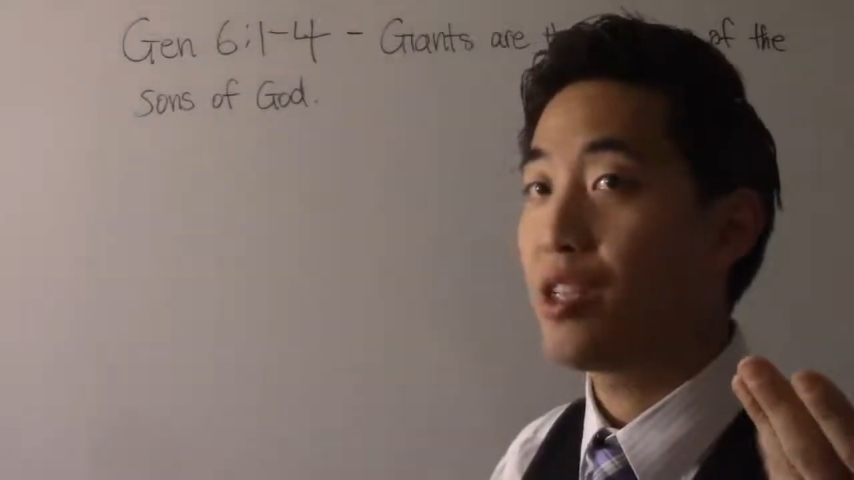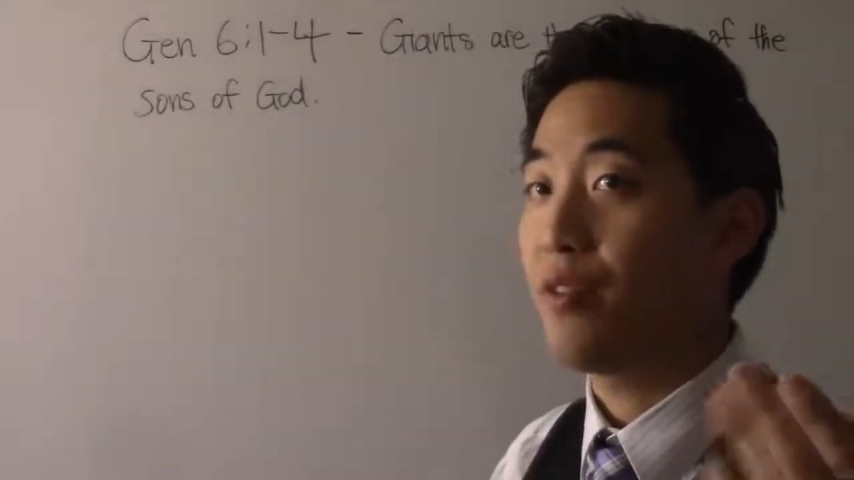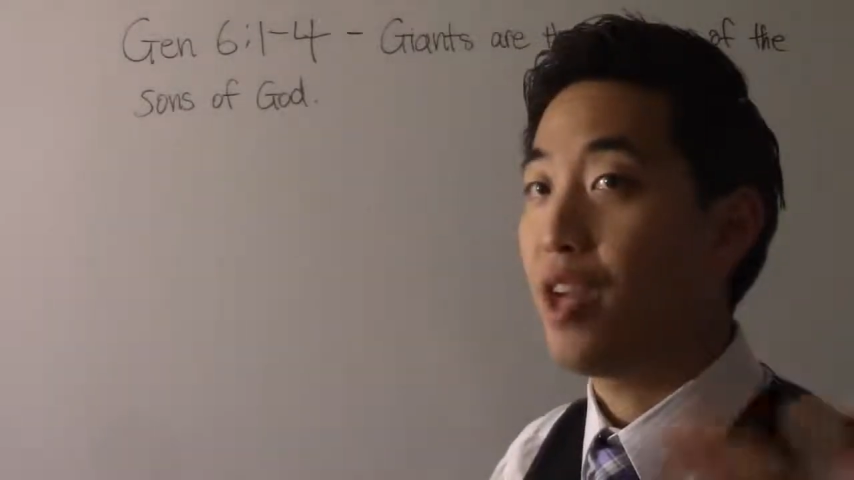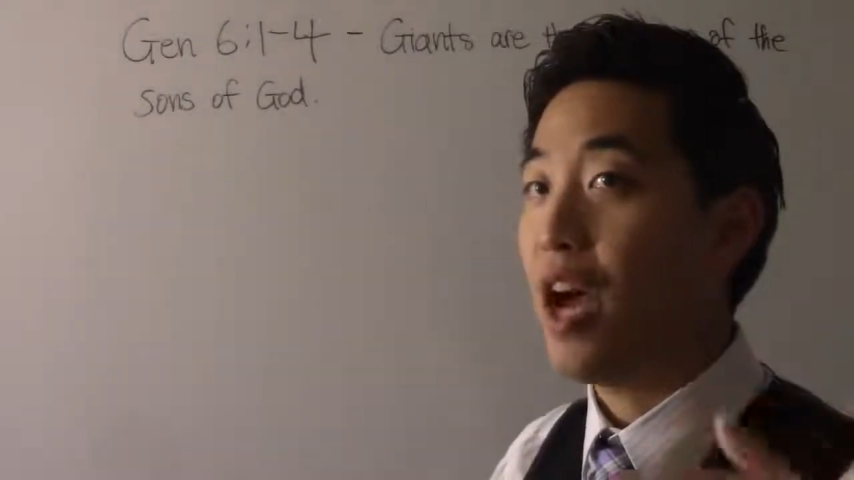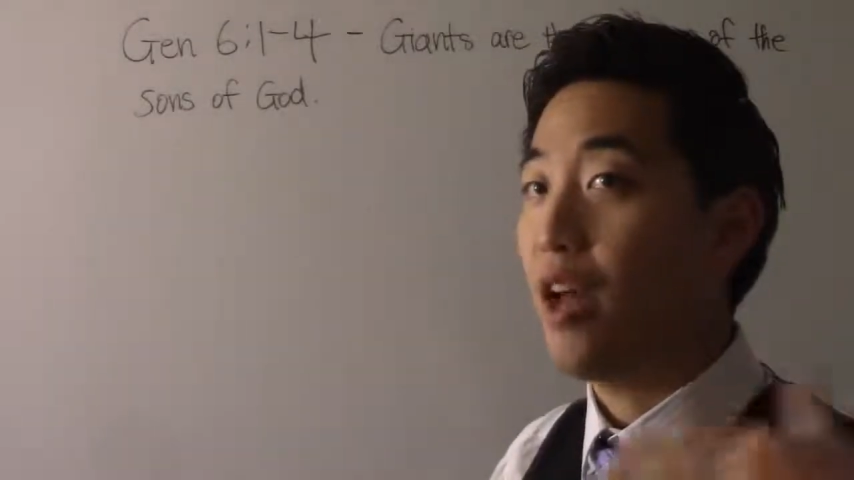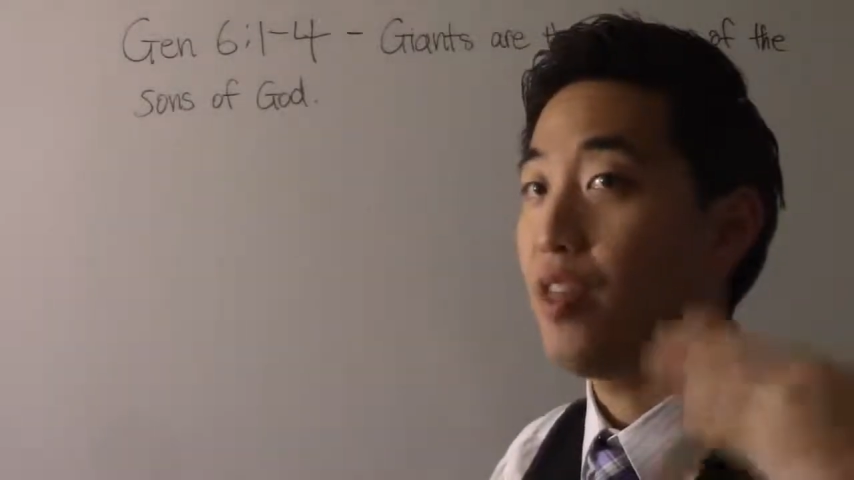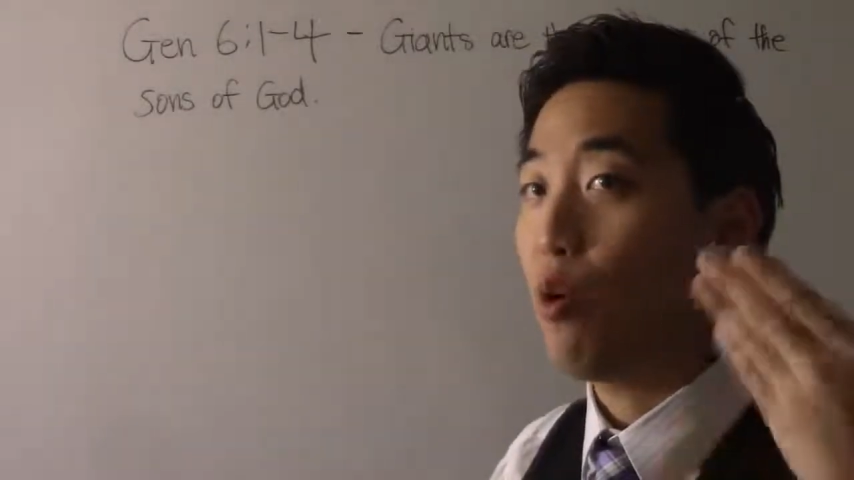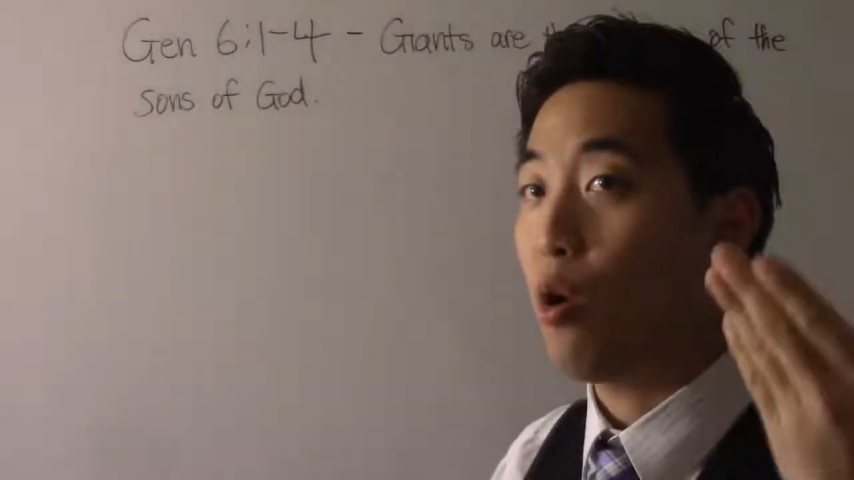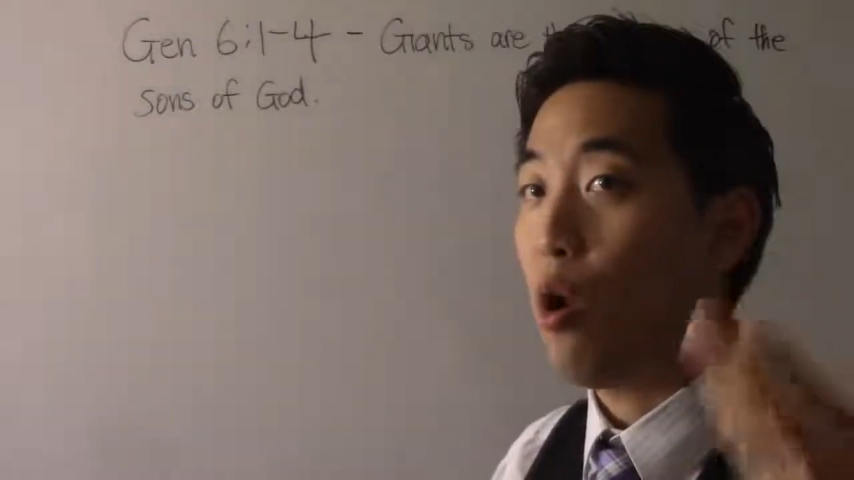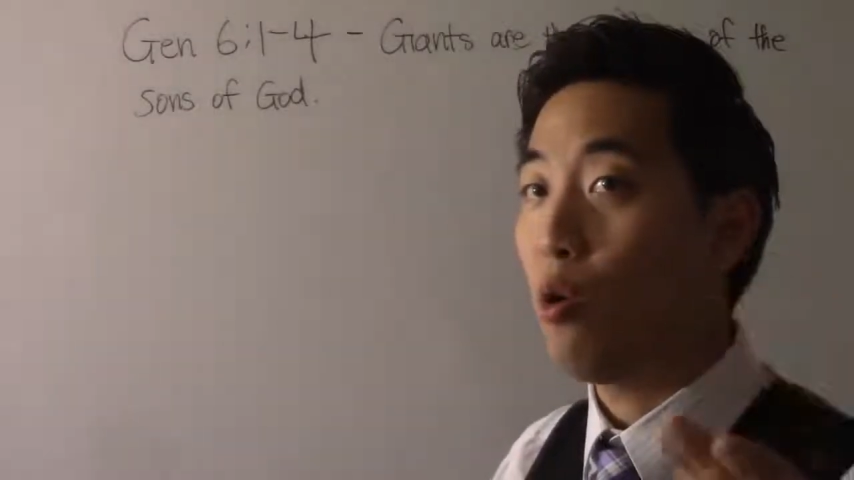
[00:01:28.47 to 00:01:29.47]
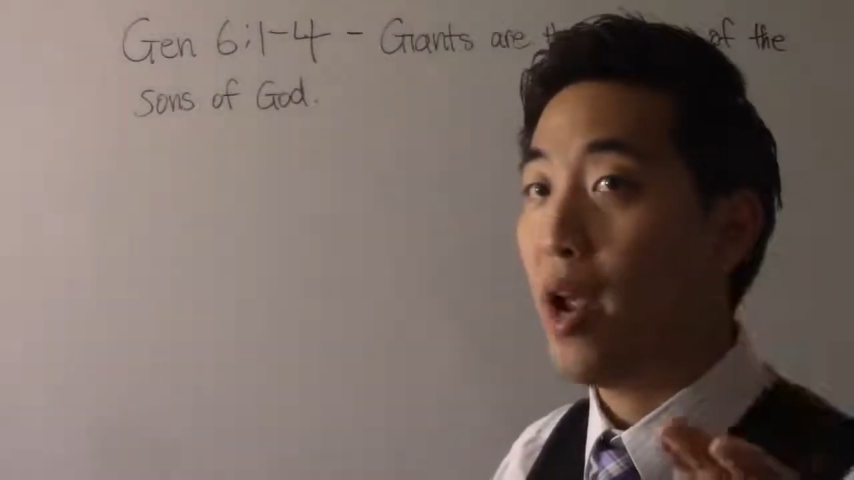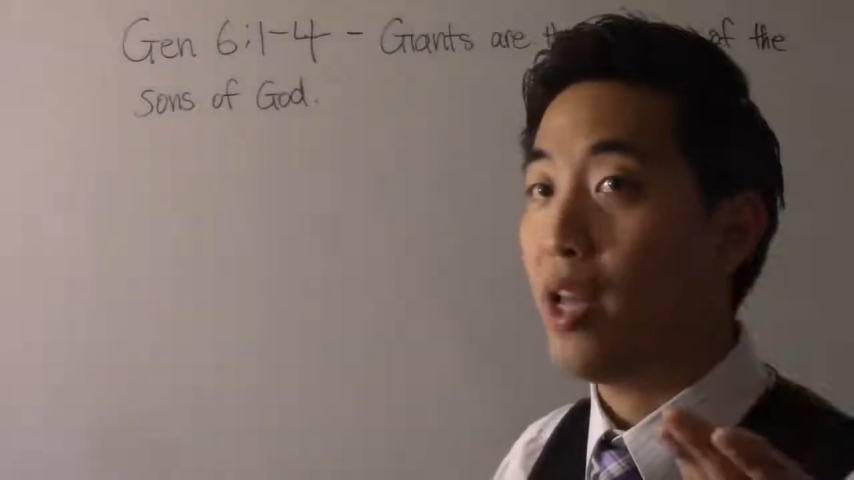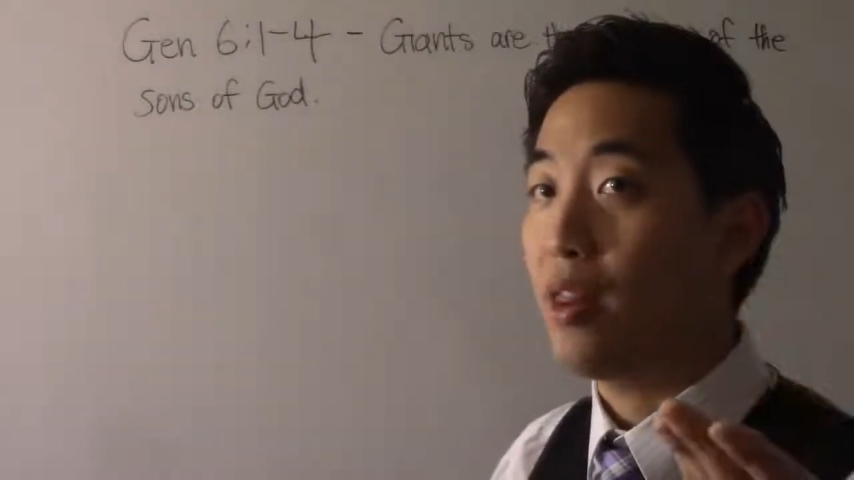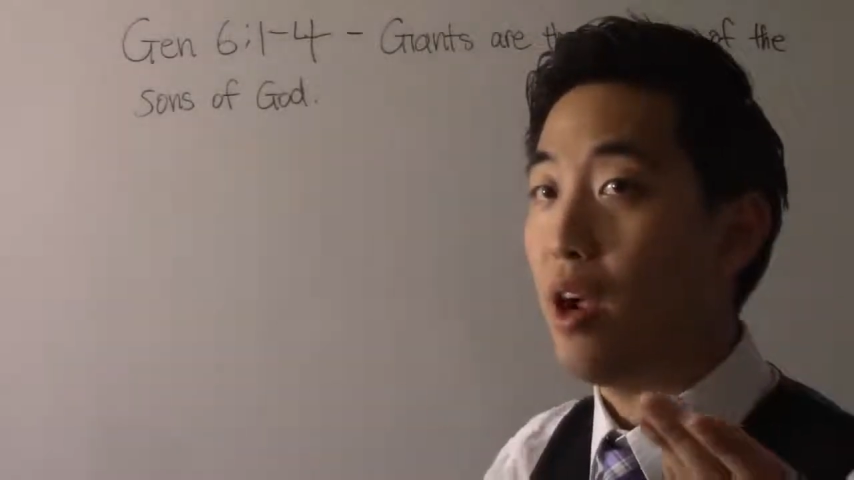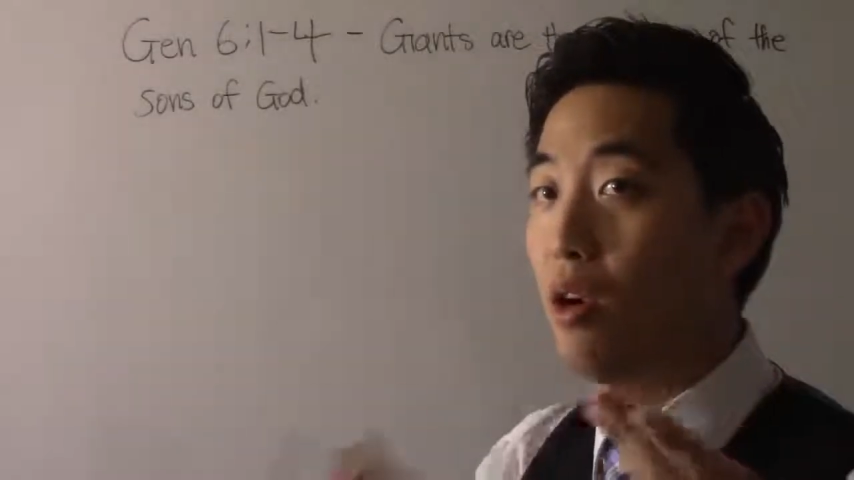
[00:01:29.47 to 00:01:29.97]
of God. They were
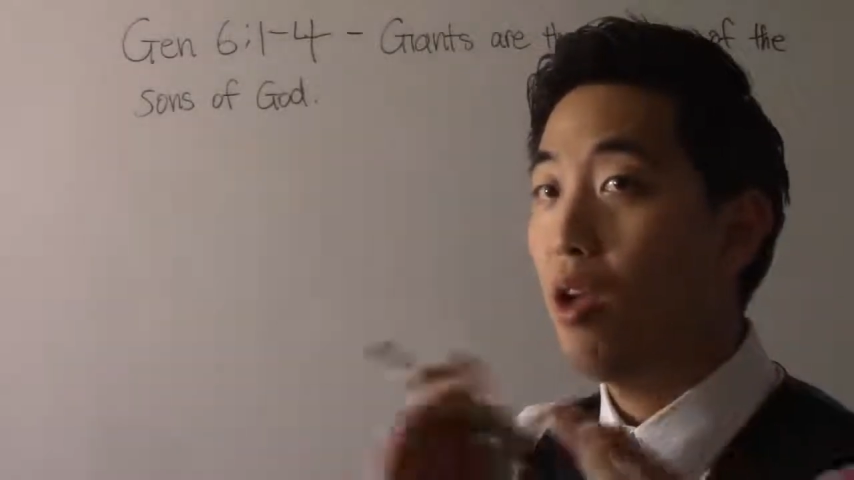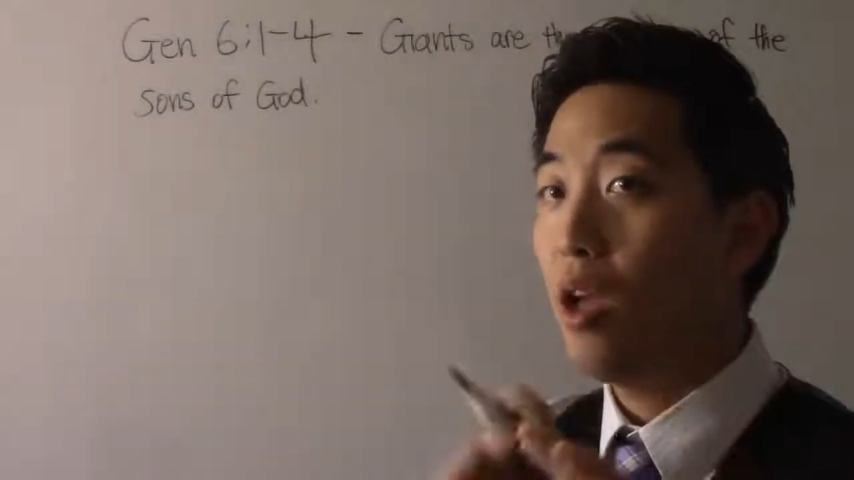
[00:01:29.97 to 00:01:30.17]
already there.